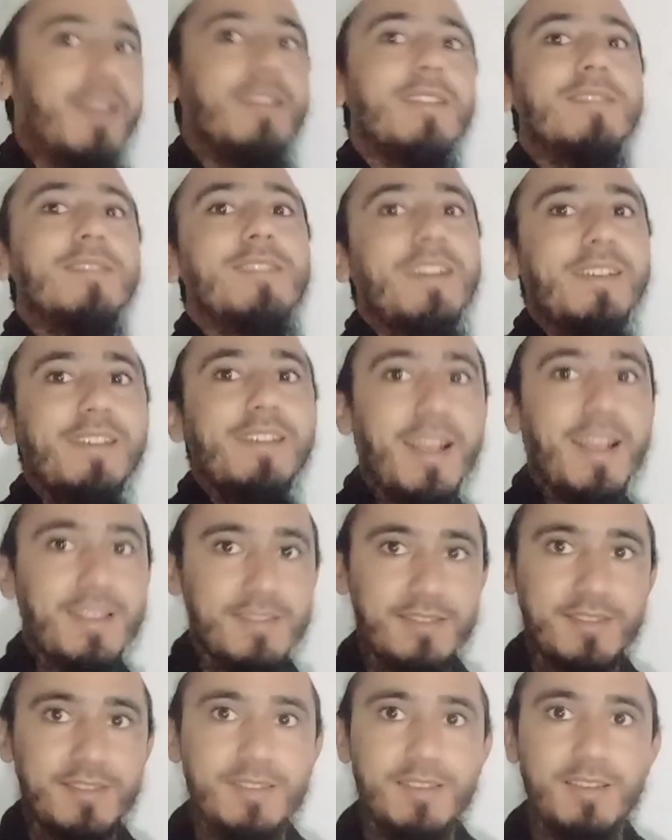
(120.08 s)
in a
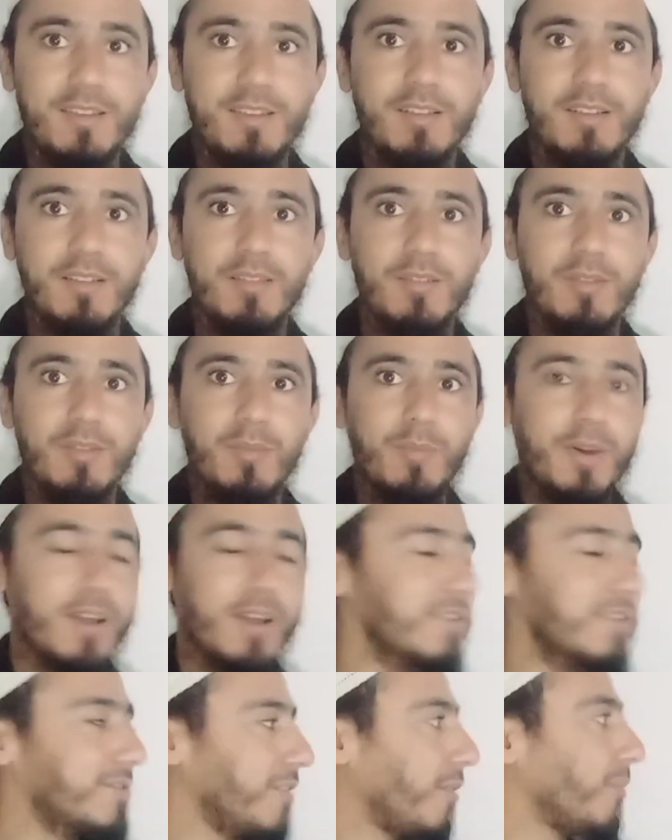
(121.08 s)
sentence.
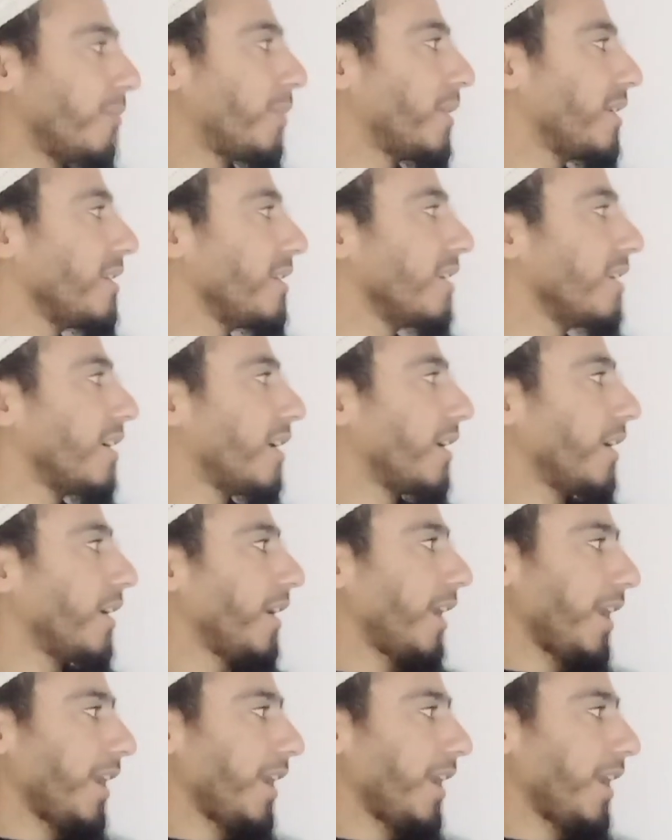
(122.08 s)
For example,